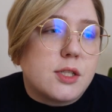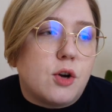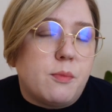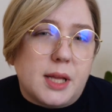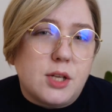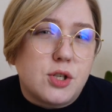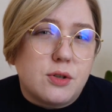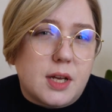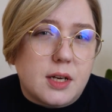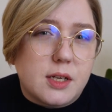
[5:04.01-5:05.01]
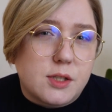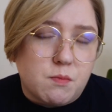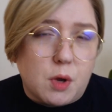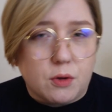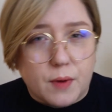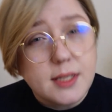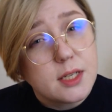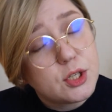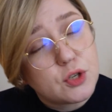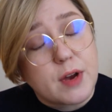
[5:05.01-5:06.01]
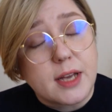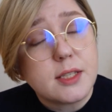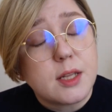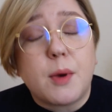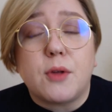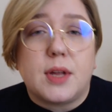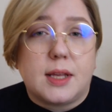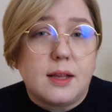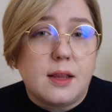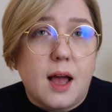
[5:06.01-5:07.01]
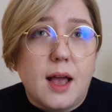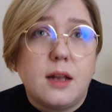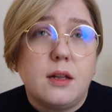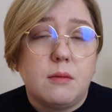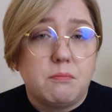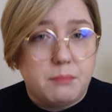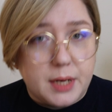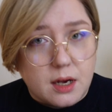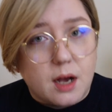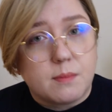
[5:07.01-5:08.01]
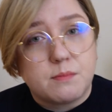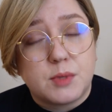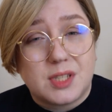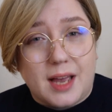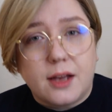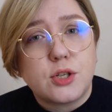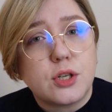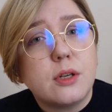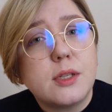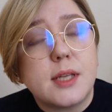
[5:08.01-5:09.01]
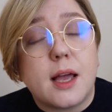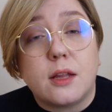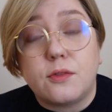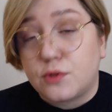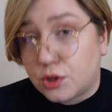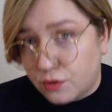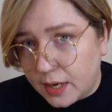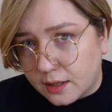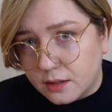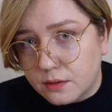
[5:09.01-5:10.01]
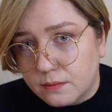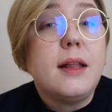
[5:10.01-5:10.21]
So a manager that is already stressed about the deadline becomes anxious and frustrated.